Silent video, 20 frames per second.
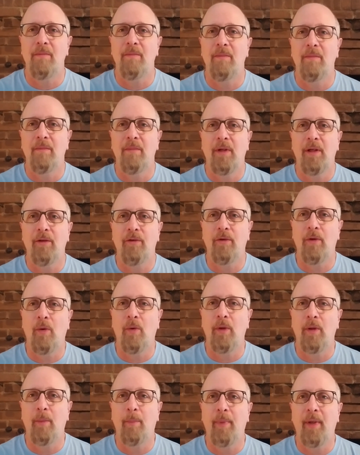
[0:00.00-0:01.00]
is going to
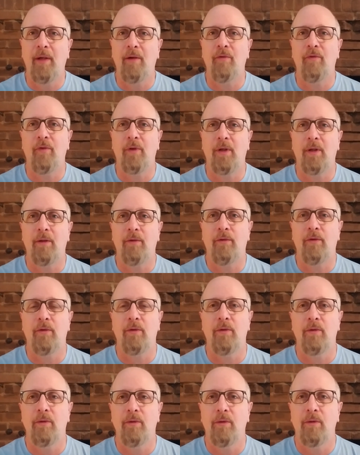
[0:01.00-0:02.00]
benefit us.
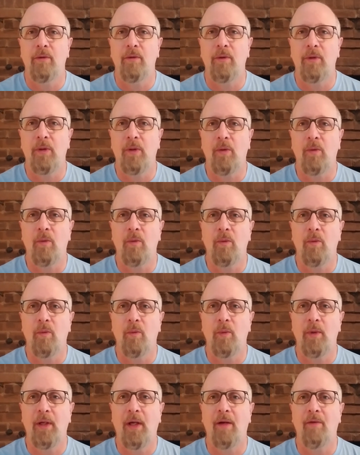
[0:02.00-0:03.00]
We
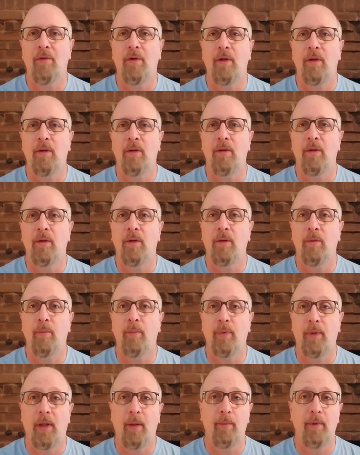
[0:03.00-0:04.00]
have
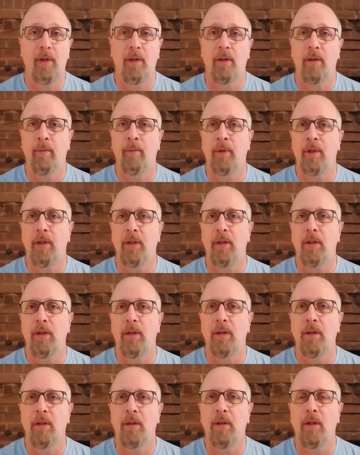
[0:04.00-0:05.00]
probably a limited
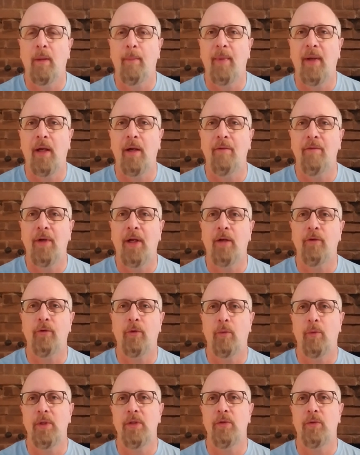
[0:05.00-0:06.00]
amount of natural
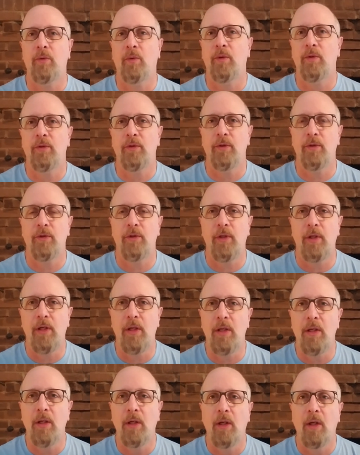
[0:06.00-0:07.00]
resources. The
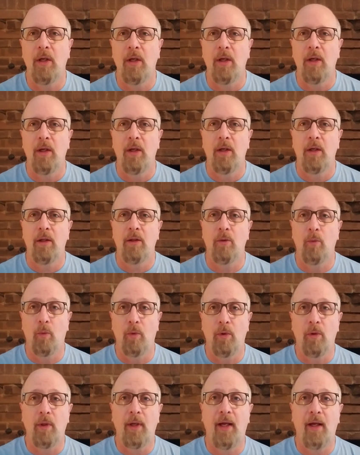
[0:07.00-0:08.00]

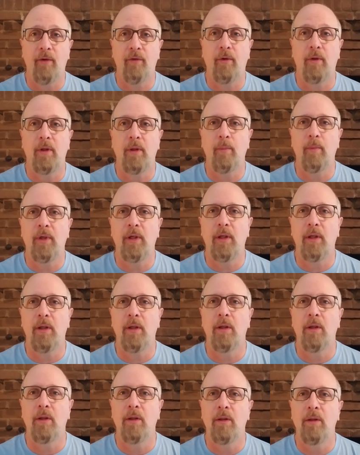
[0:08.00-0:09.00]
world has a limited
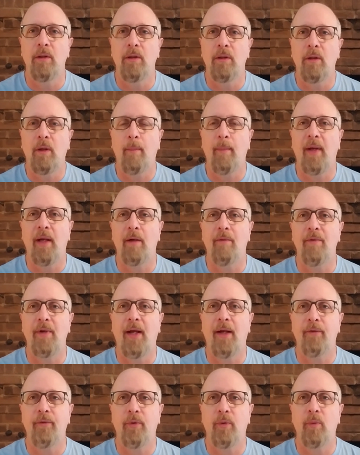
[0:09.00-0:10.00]
amount of
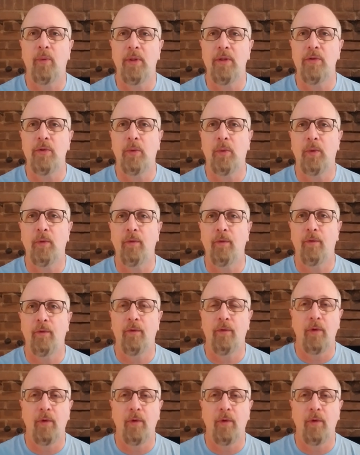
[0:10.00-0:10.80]
natural resources,